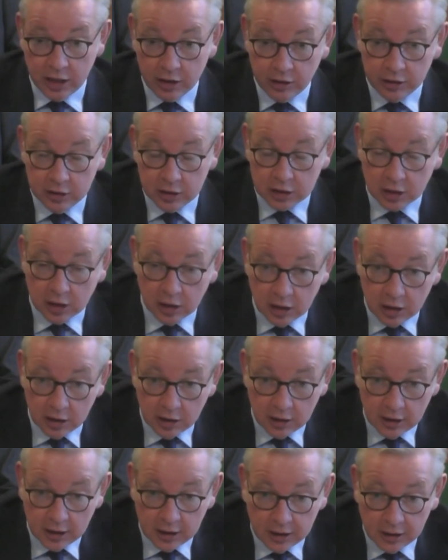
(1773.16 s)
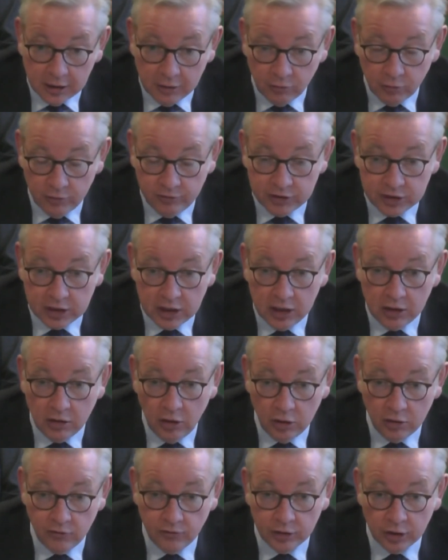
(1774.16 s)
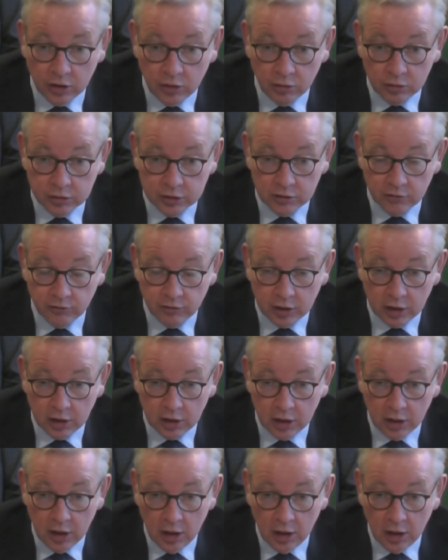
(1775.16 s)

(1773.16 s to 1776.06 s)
that we've seen over the course of the